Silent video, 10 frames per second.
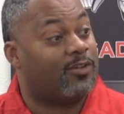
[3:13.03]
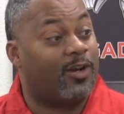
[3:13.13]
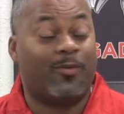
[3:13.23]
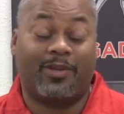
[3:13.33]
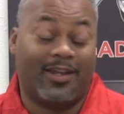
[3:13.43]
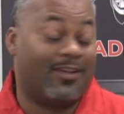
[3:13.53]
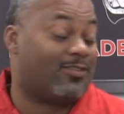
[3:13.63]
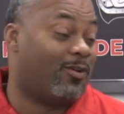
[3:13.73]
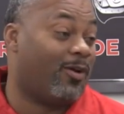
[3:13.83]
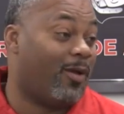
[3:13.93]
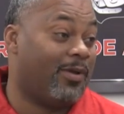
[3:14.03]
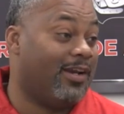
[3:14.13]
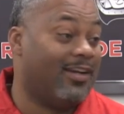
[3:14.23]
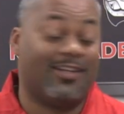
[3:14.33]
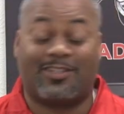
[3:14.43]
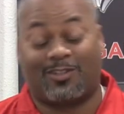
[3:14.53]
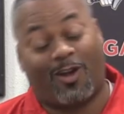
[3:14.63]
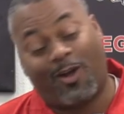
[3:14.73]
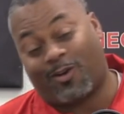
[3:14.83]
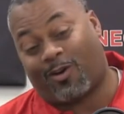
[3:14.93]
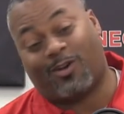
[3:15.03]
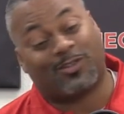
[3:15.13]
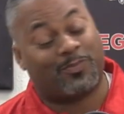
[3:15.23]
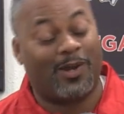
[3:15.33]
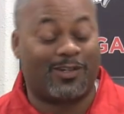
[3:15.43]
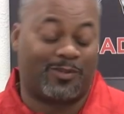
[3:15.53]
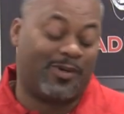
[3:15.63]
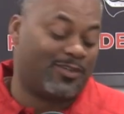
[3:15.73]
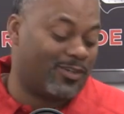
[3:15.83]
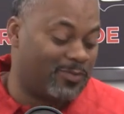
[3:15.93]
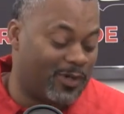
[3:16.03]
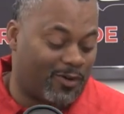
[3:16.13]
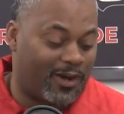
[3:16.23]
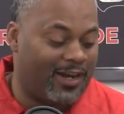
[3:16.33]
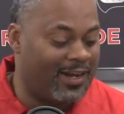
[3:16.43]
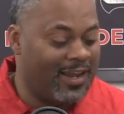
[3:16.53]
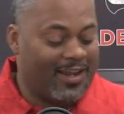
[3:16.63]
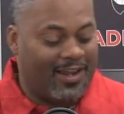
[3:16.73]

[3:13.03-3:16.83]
So they're gonna be and it's just all across the spectrum, man. So it's been great.